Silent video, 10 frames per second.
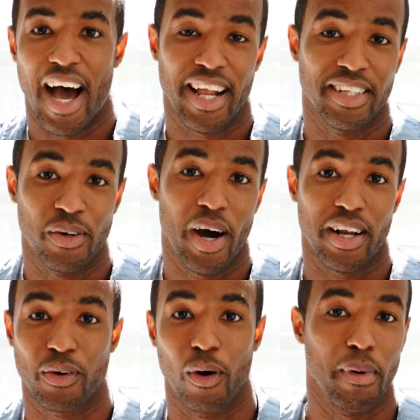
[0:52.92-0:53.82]
I didn't know how
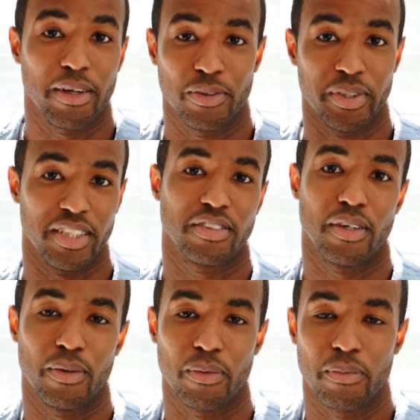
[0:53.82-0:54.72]
to go about doing it.
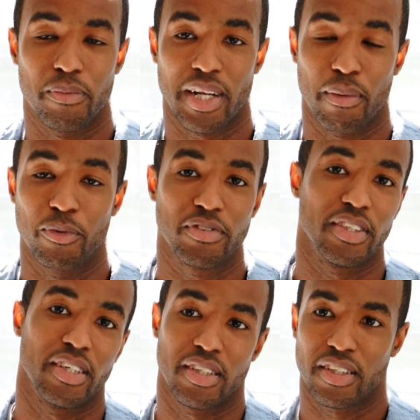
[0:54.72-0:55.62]
So when I moved
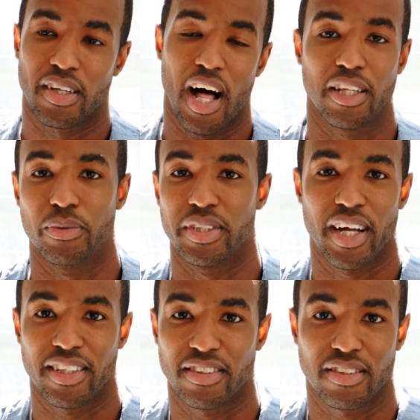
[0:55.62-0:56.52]
to Hollywood,
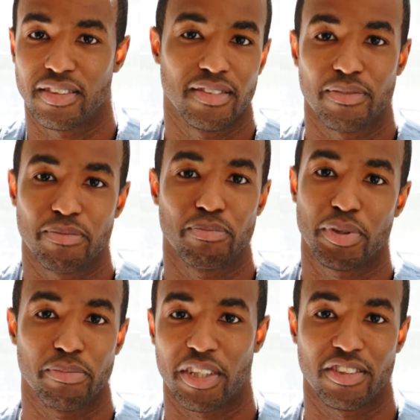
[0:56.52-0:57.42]
I just
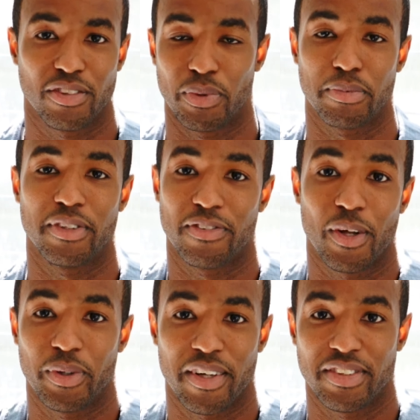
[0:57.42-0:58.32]
pretty much just went with the
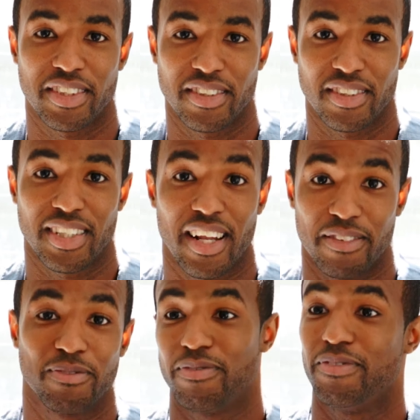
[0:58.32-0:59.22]
flow and everything just kind
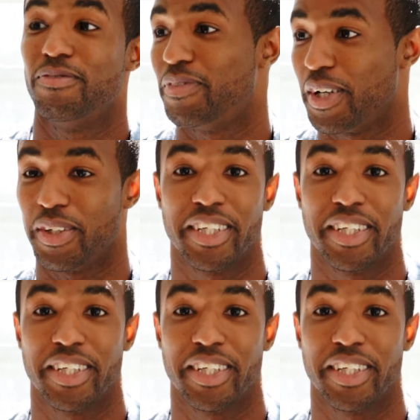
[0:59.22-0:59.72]
of fell.